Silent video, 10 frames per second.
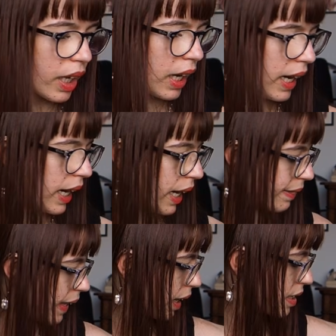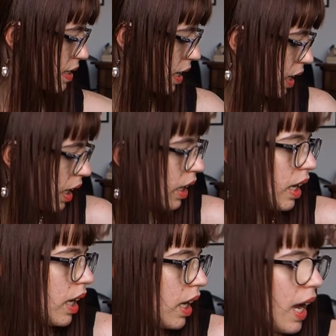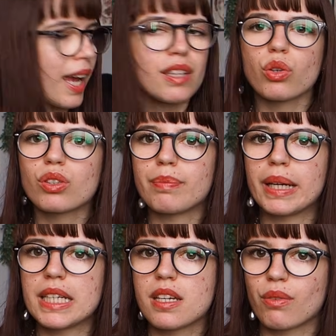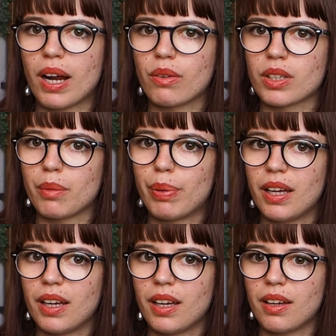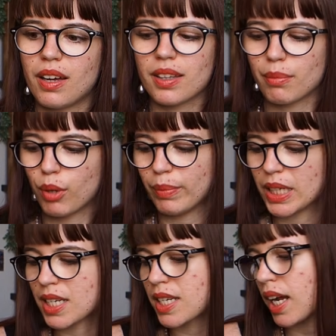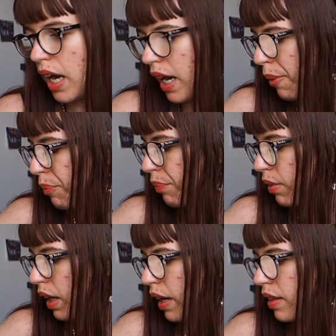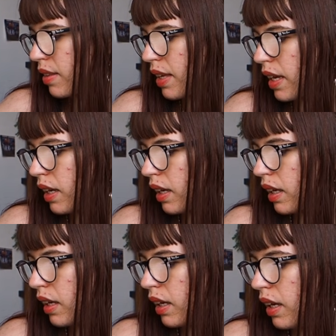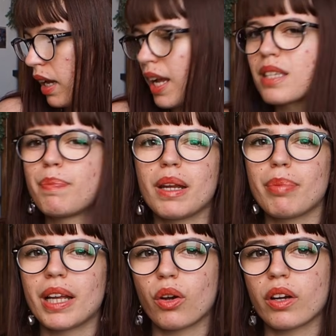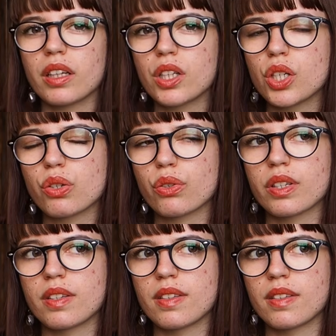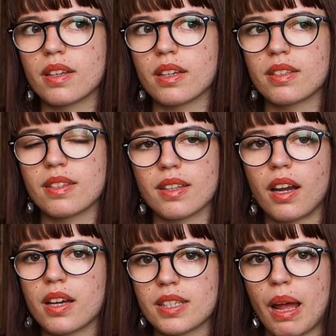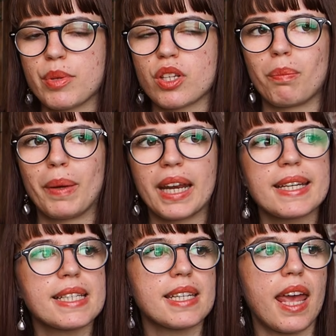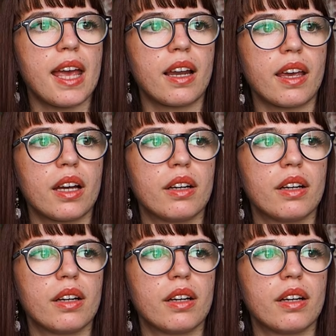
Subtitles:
that is sort of my knitting roundup at the moment. I think it's been a bit longer than usual since the last episode, but I did take like